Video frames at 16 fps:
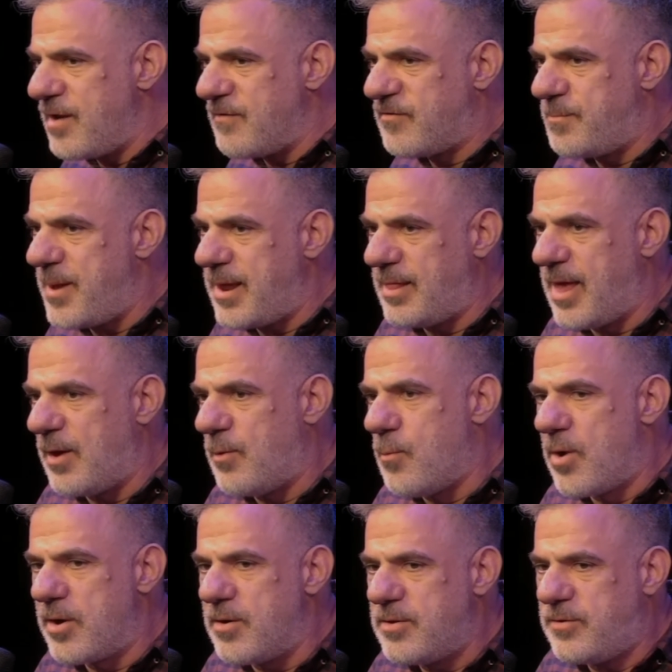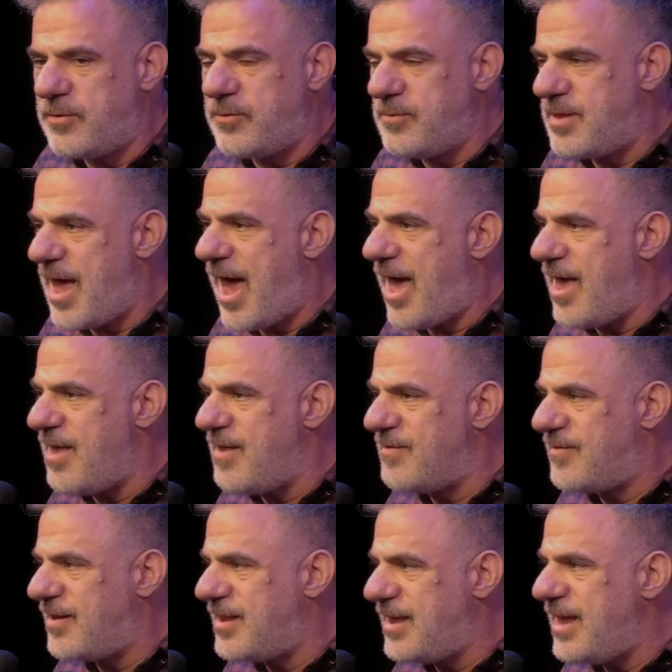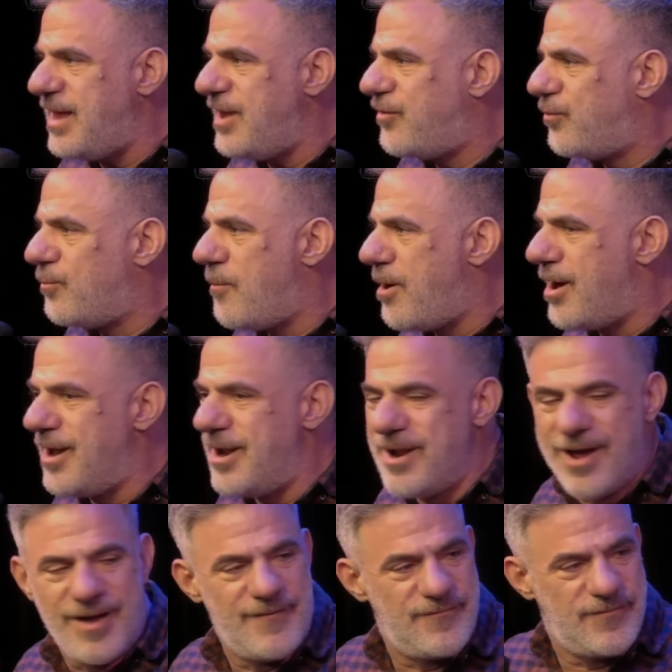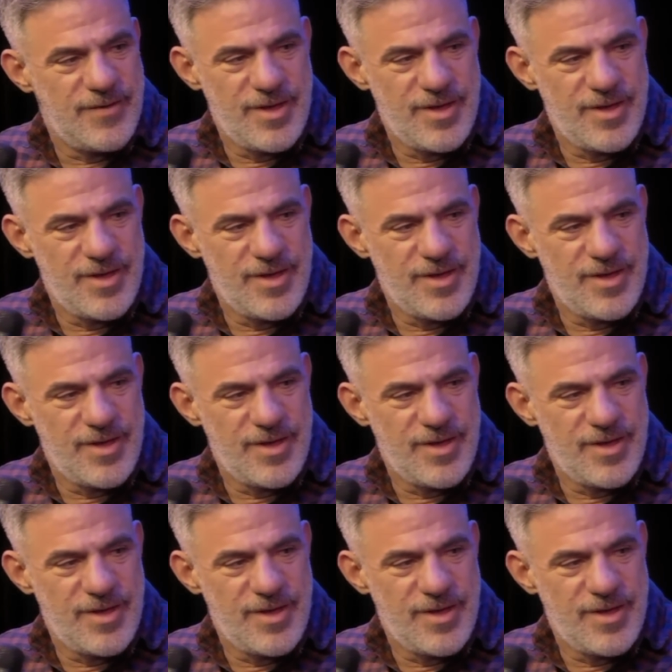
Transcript: of spending like one or two days in each one of